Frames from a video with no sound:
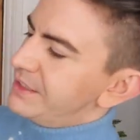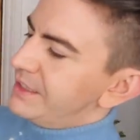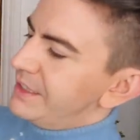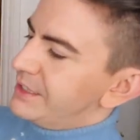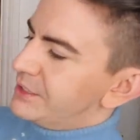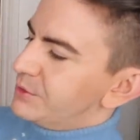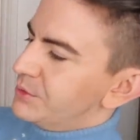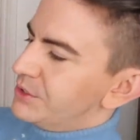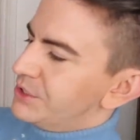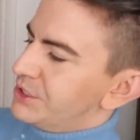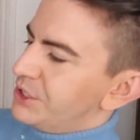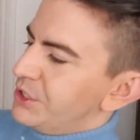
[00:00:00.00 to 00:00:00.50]

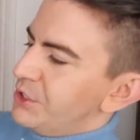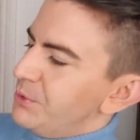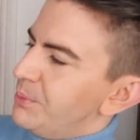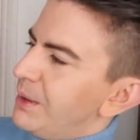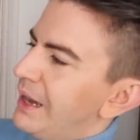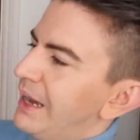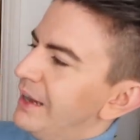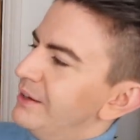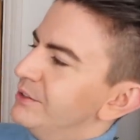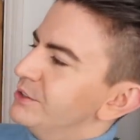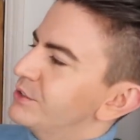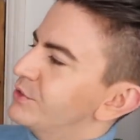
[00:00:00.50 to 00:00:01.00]
This was
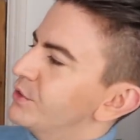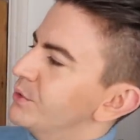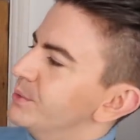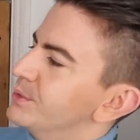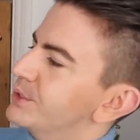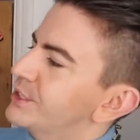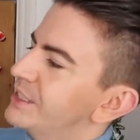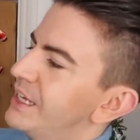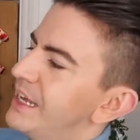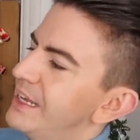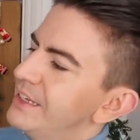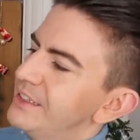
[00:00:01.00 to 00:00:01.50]
£2 from
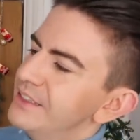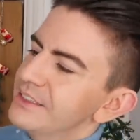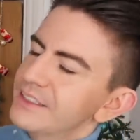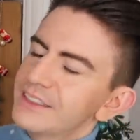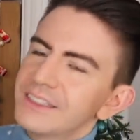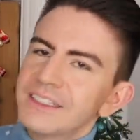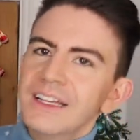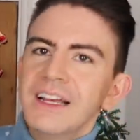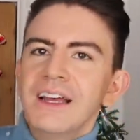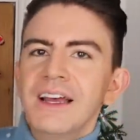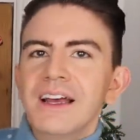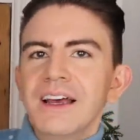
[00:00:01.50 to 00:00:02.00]

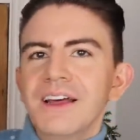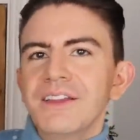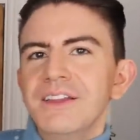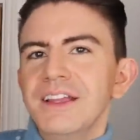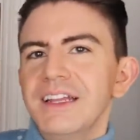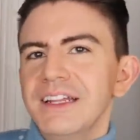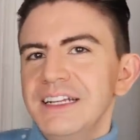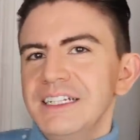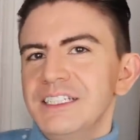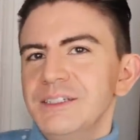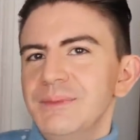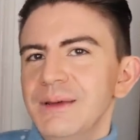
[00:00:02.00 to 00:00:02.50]
Sense. I
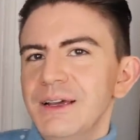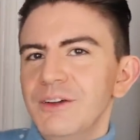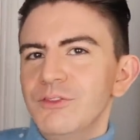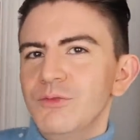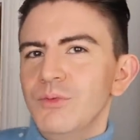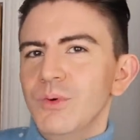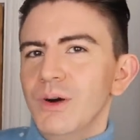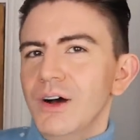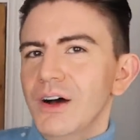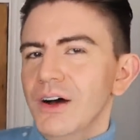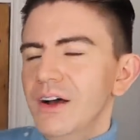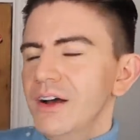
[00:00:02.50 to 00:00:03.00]
think it needs a bit
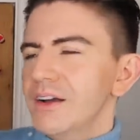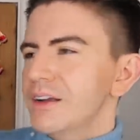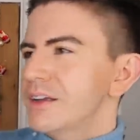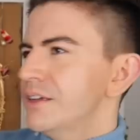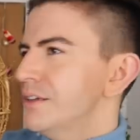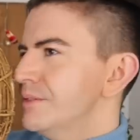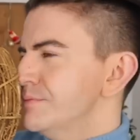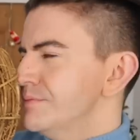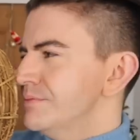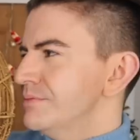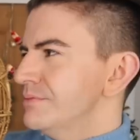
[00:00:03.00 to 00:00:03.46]
of work.